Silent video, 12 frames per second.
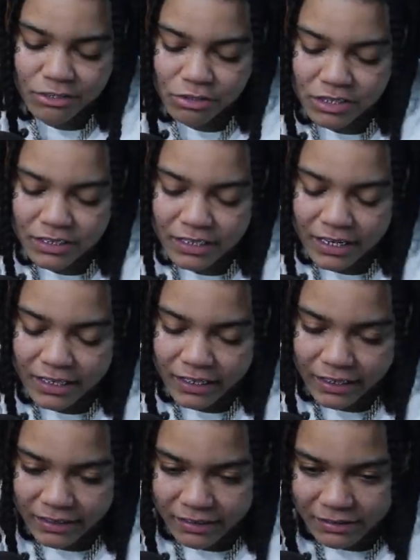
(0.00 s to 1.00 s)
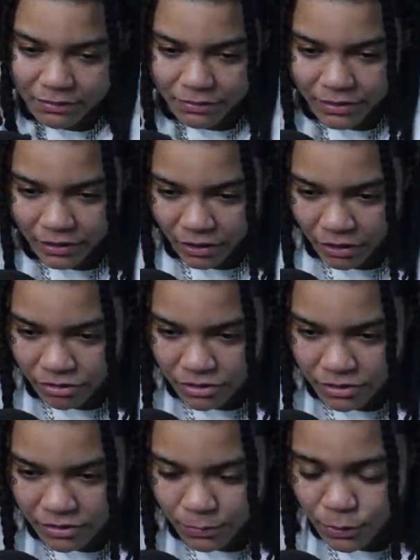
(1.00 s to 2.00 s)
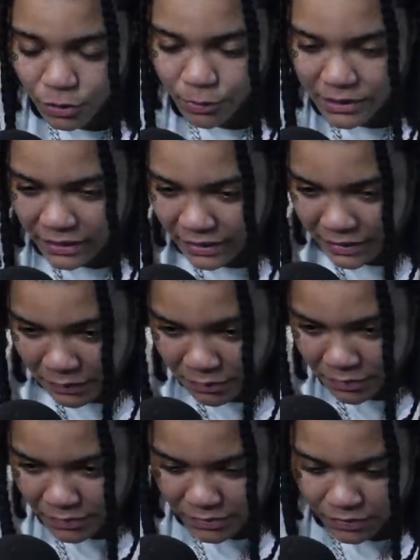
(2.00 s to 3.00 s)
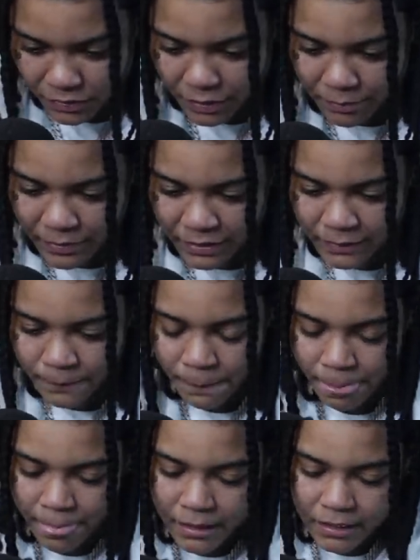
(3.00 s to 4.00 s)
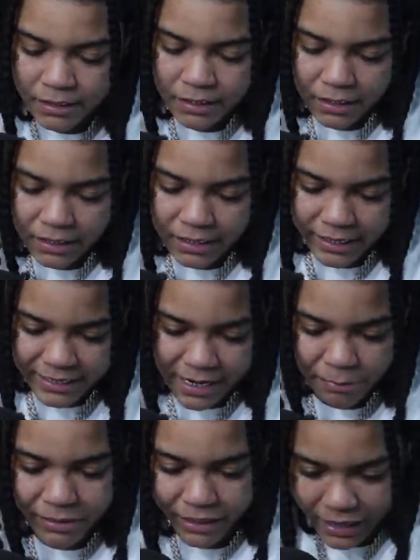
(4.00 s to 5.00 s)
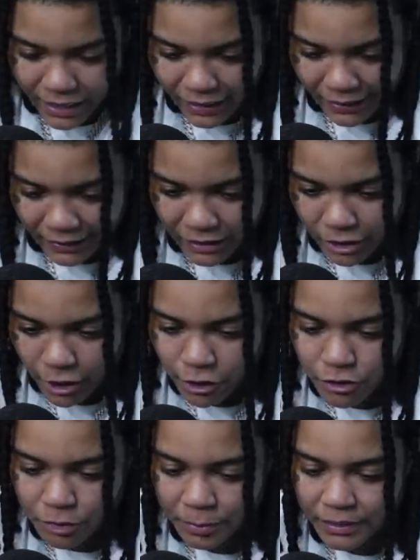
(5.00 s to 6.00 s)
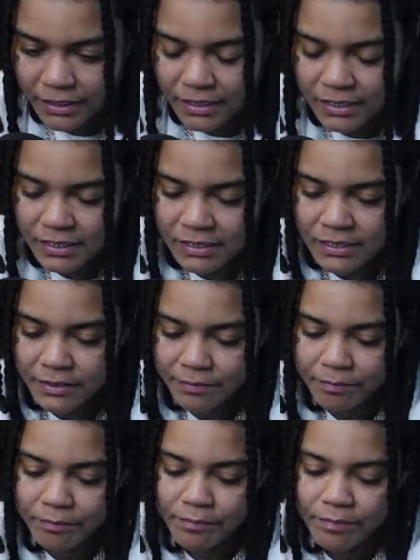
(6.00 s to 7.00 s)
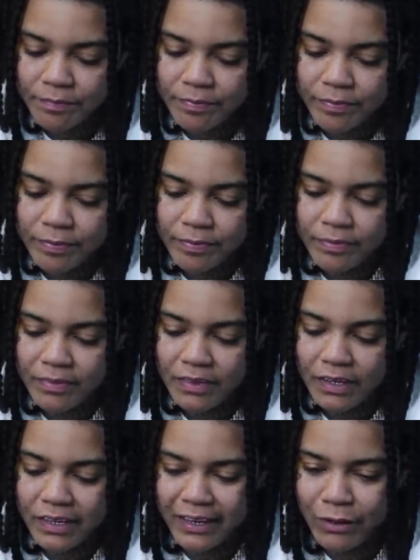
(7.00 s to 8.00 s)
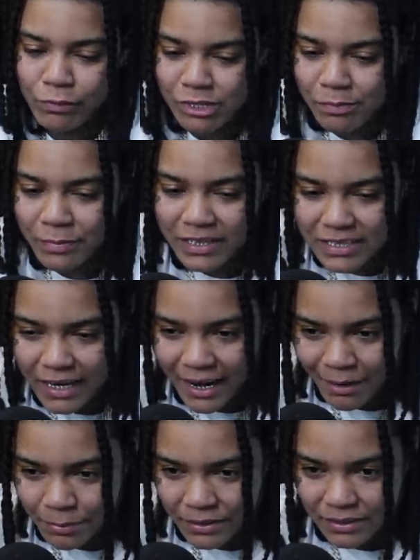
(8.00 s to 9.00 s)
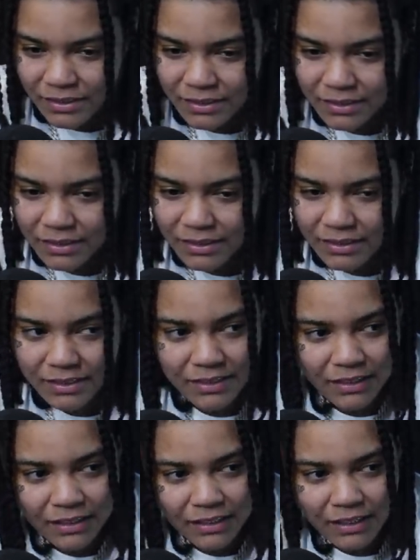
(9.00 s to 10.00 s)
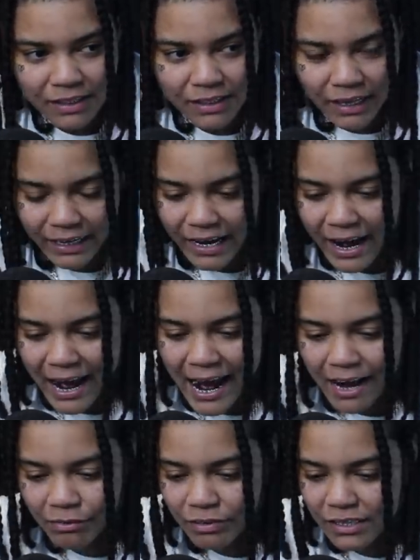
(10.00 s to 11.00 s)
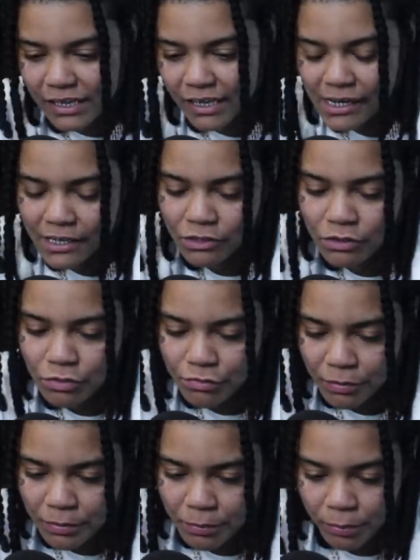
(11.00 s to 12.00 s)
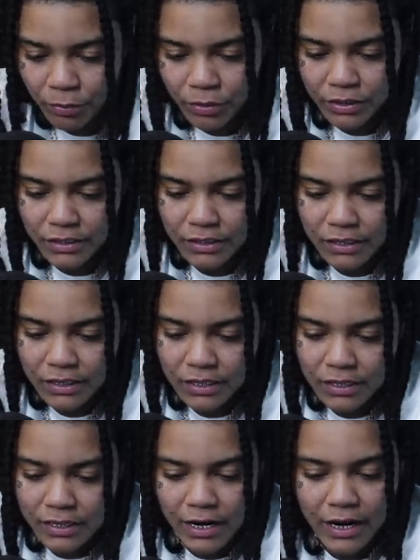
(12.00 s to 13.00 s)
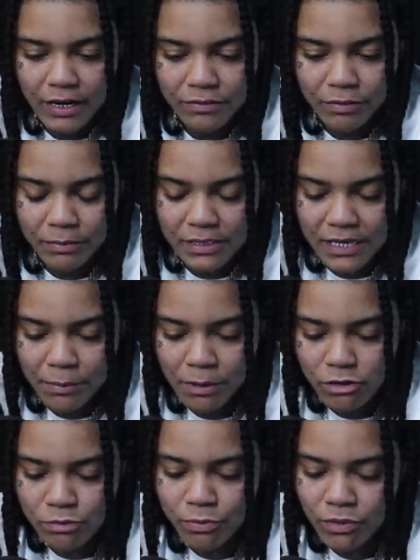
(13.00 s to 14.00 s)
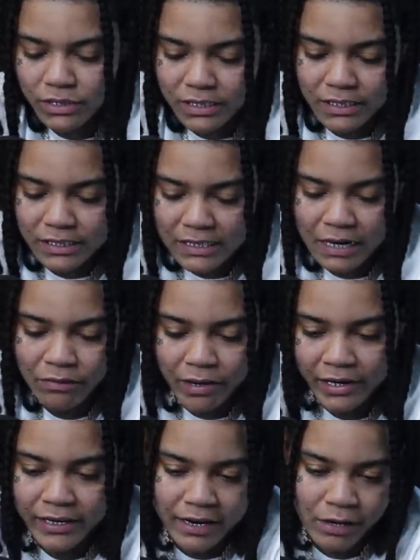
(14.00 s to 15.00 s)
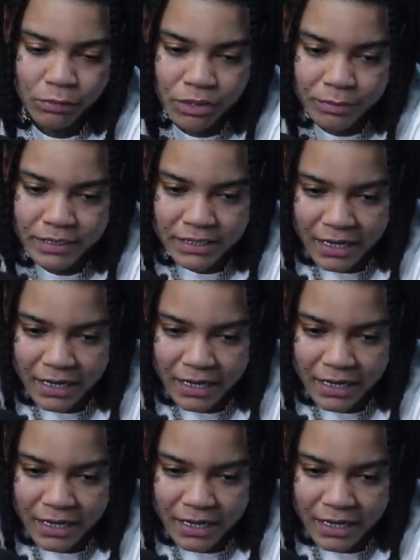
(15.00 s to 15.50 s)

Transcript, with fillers: used to look at it like a gift and a curse. It was always a gift. Yeah. You know what I mean? Uh, I stopped looking at it like a curse because it was meant to happen. Right. Like everything I do from the point, from the time I was born to the time right now was meant to